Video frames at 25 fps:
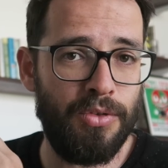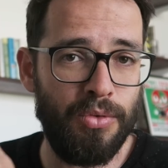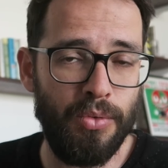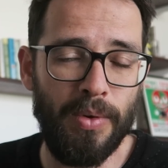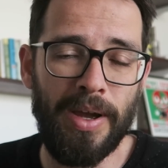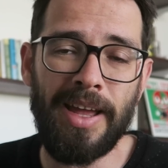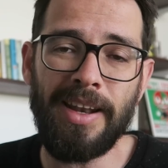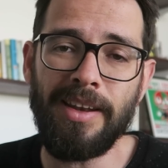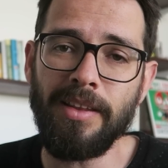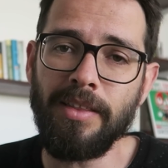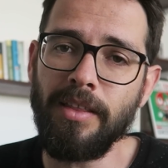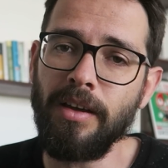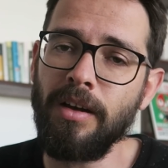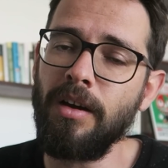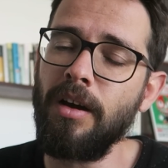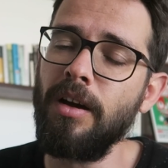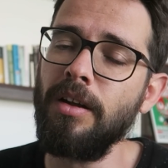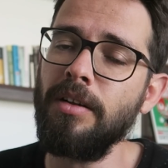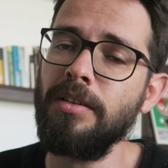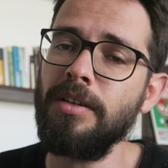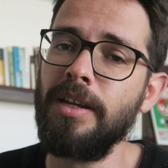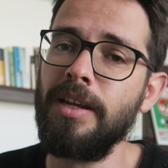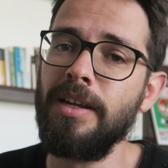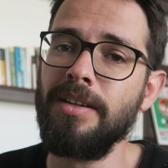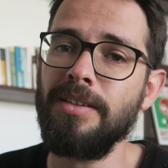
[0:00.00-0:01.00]
to edit the
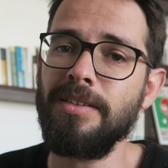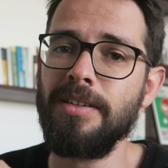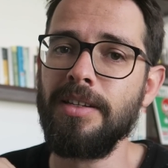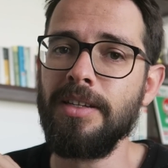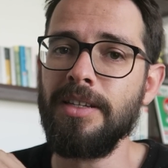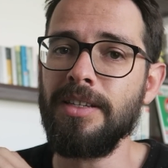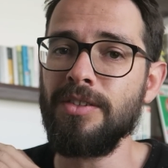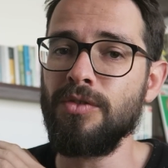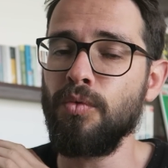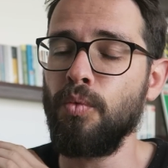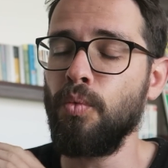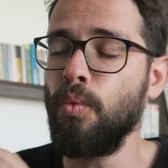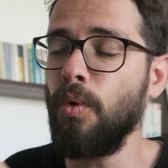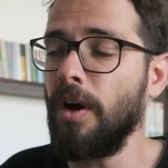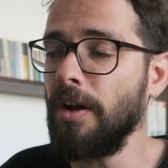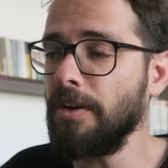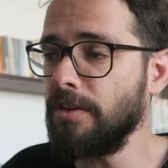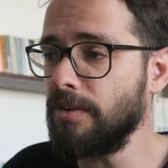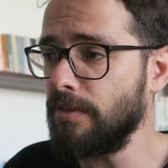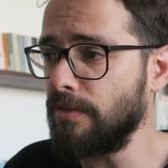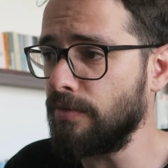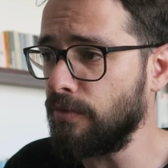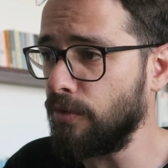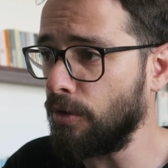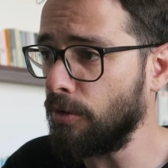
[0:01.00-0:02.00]
content is
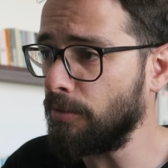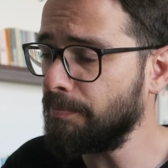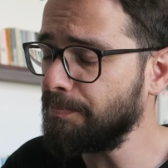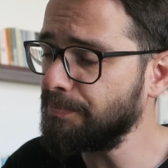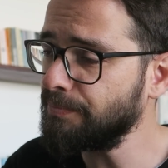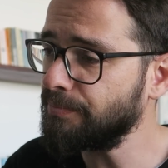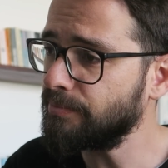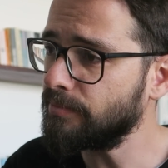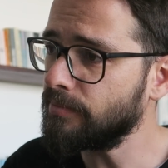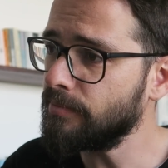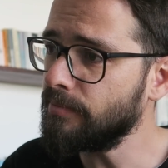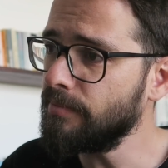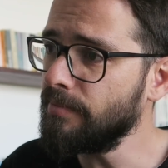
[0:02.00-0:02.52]
wonderful.